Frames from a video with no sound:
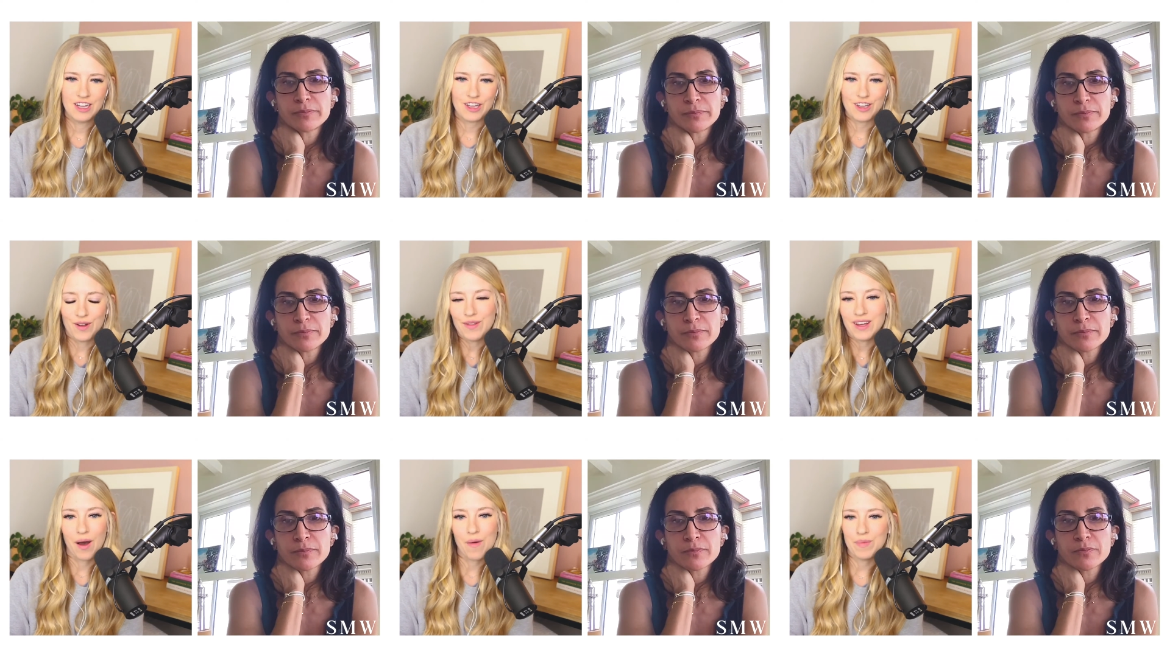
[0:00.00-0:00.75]
Speaker 1: You know,
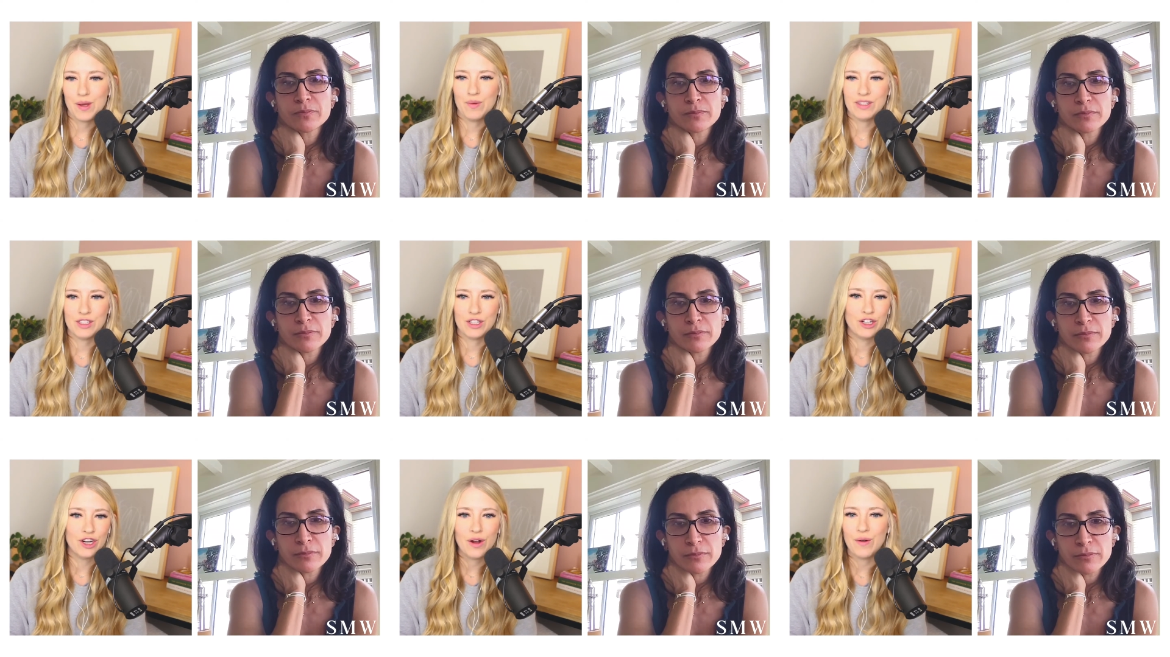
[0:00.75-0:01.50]
the company wants to
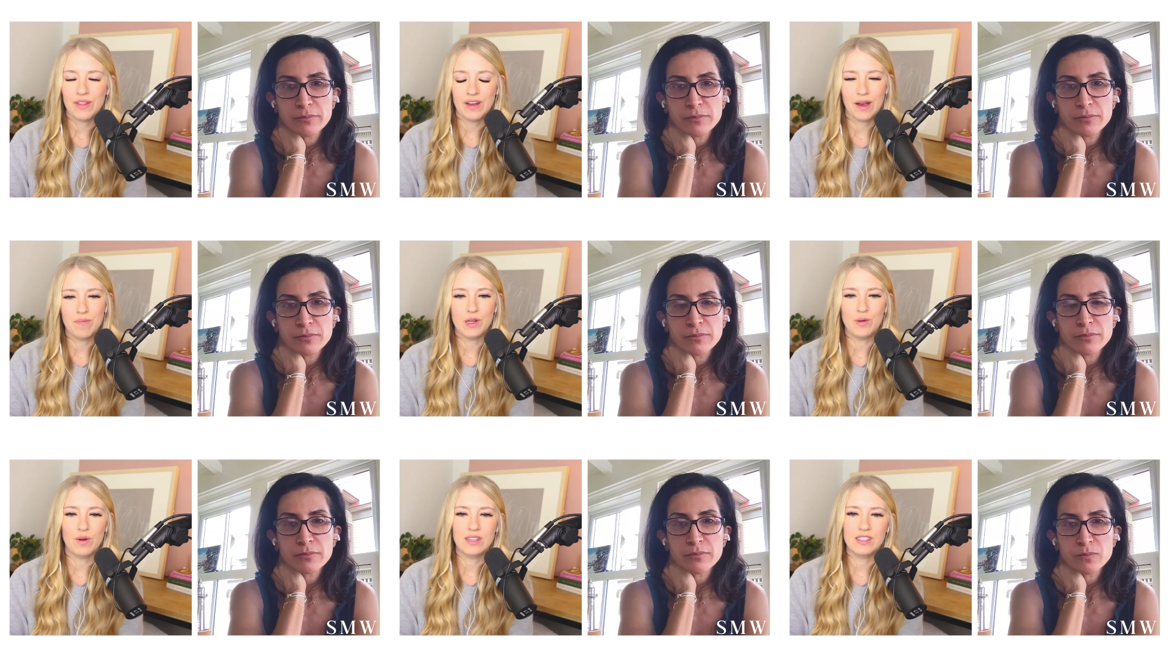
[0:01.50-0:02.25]
grow, the
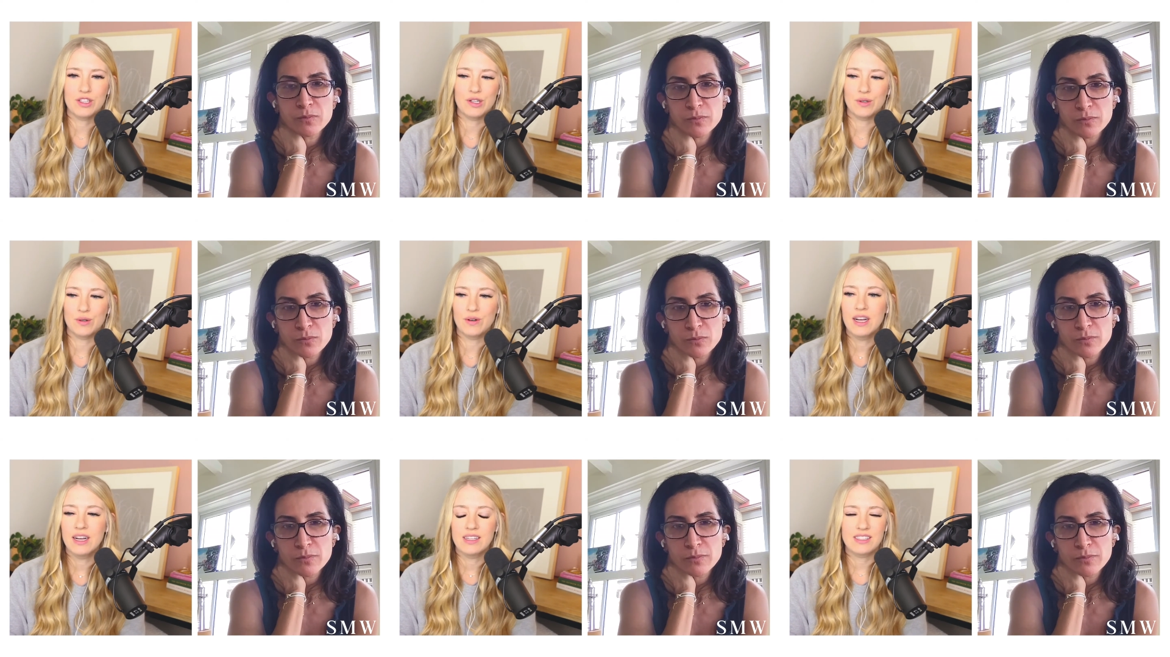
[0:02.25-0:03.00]
company wants to
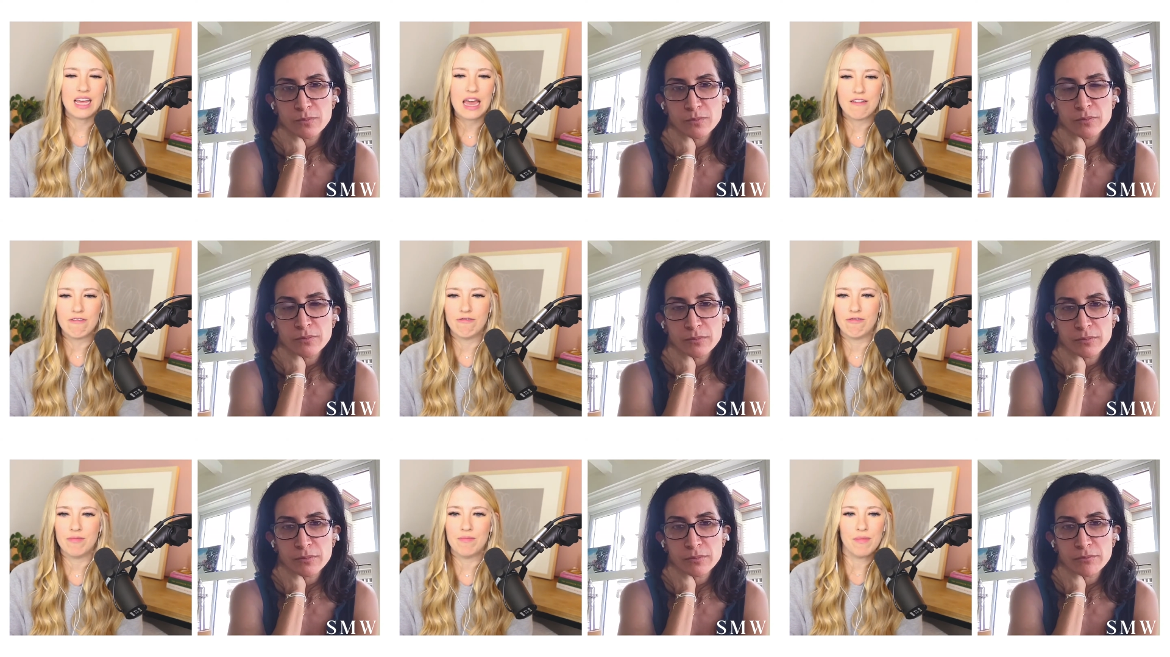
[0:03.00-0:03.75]

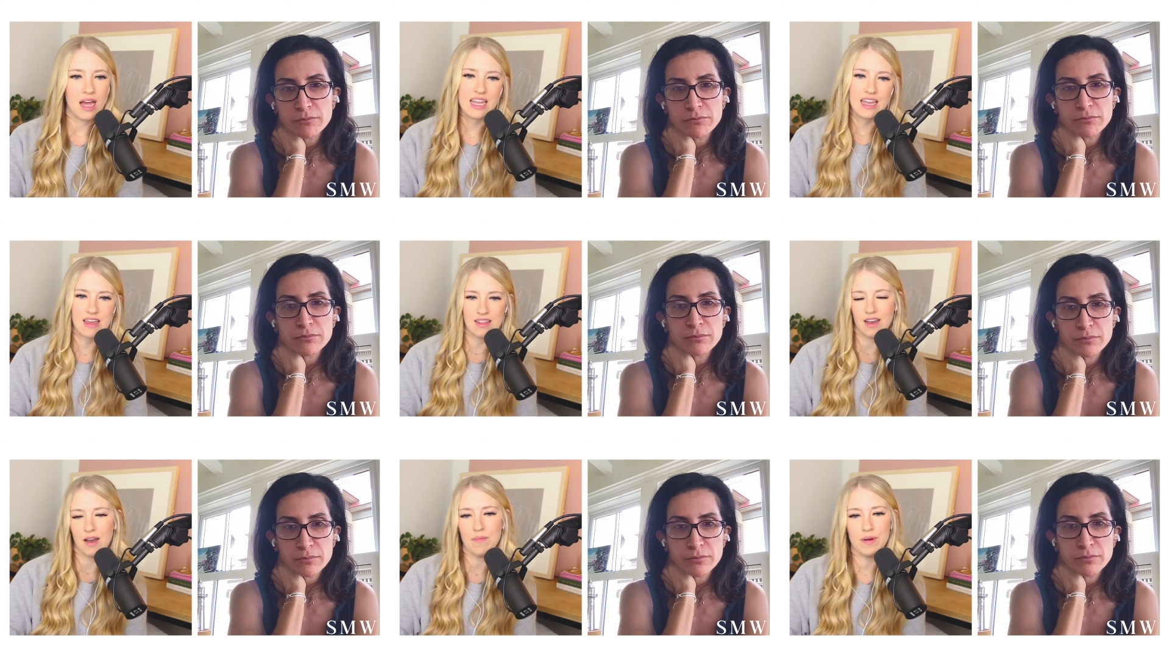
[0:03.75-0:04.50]
save money,
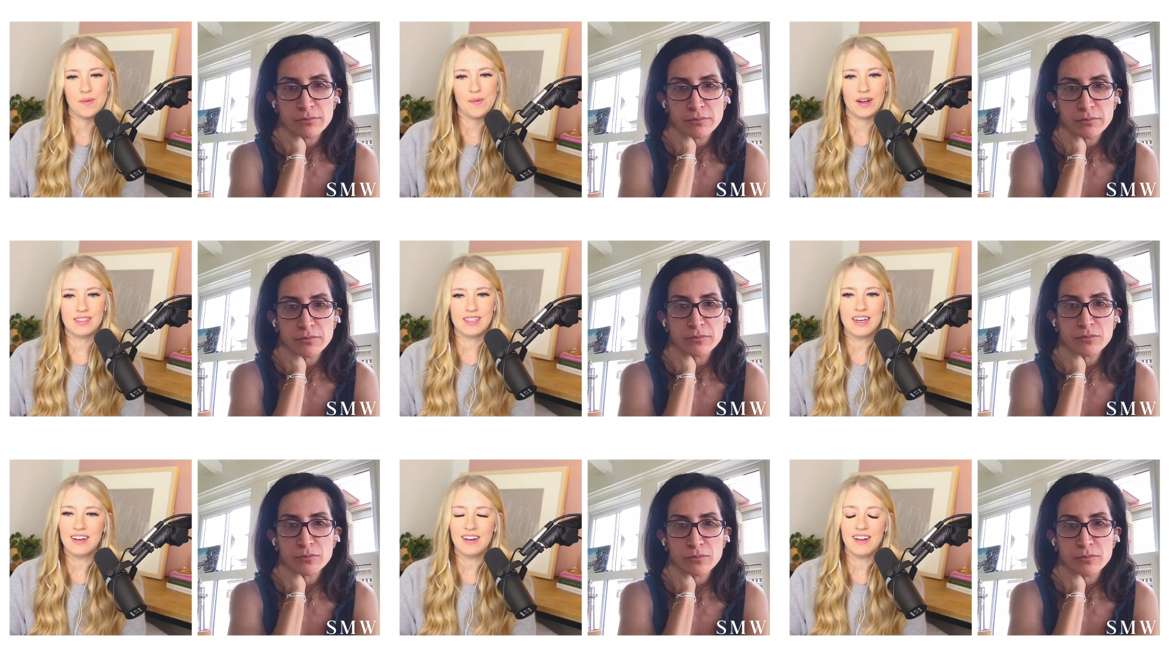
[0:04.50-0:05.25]
the company wants
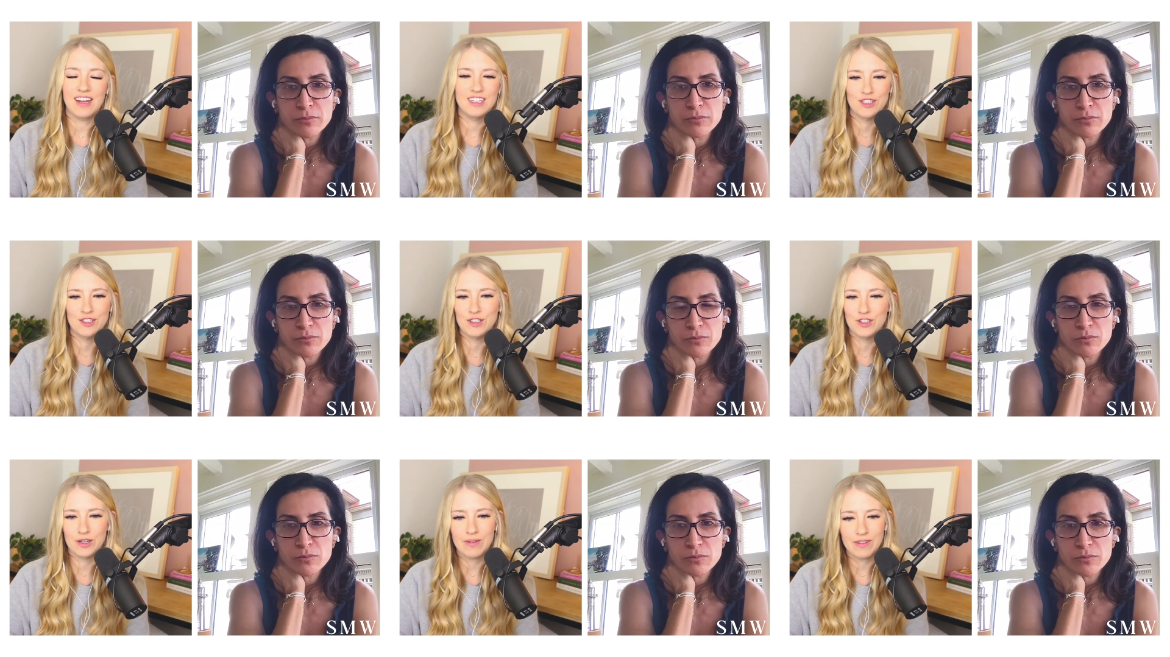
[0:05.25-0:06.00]
an additional
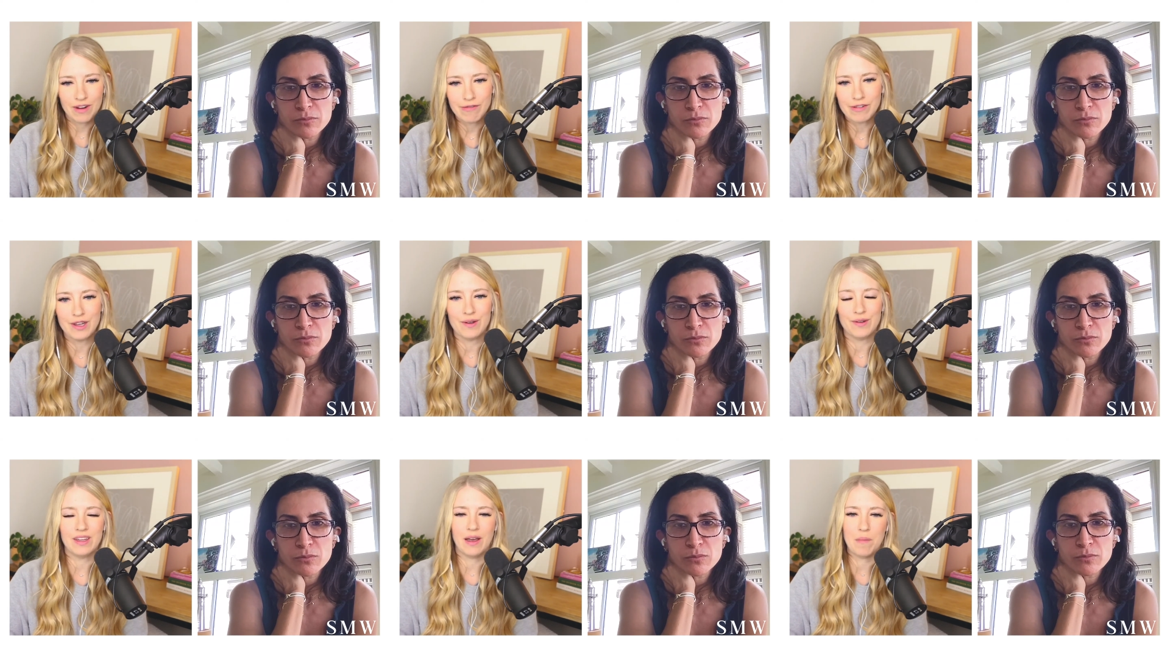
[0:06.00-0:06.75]
stream of
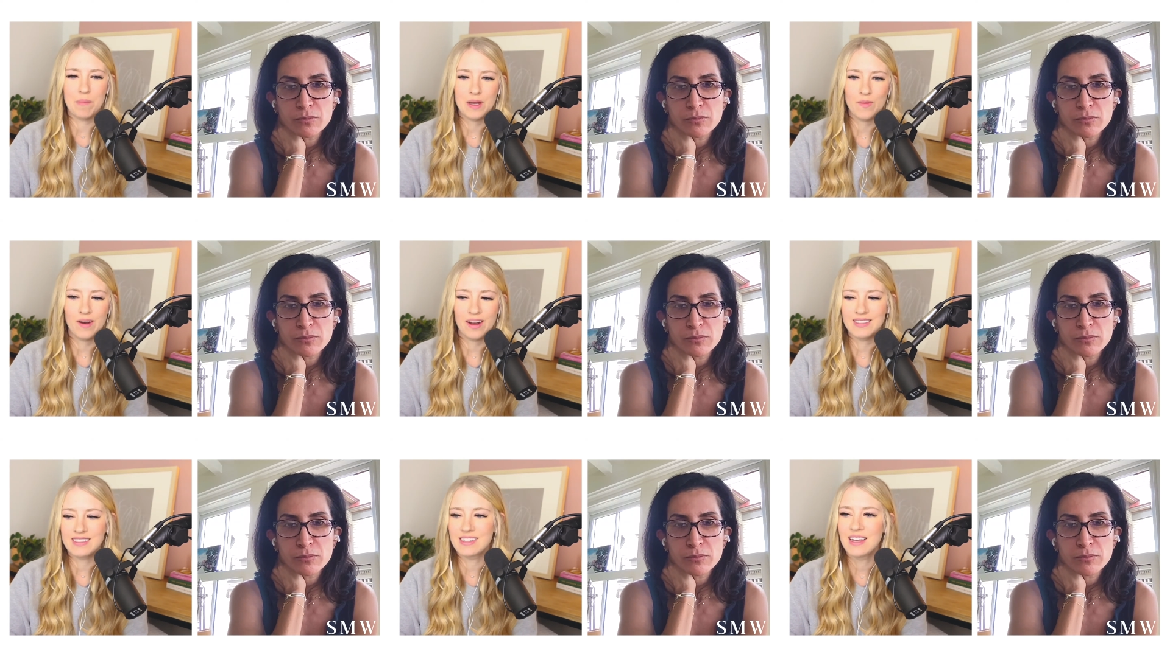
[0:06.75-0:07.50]
revenue, the company
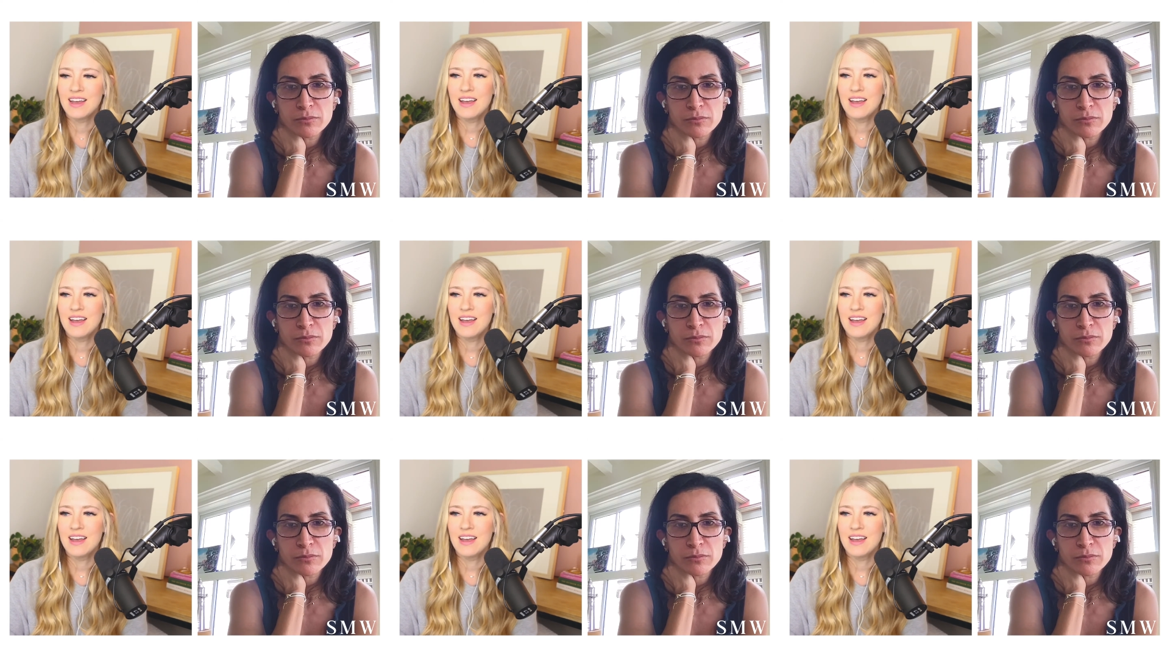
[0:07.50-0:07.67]
wants